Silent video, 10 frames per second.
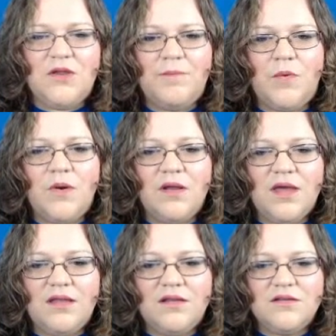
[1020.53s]
to More
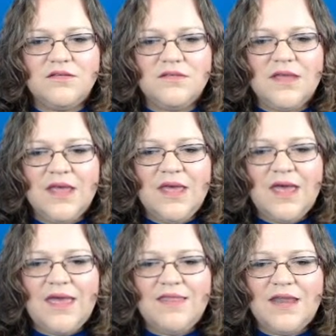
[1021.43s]
Colors,
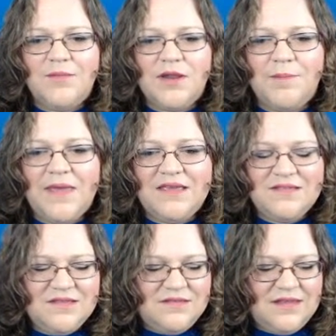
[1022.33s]
and then I'm going to
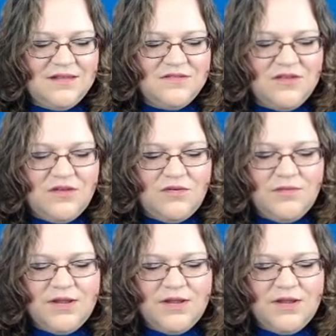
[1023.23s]
paste this hex code. I'm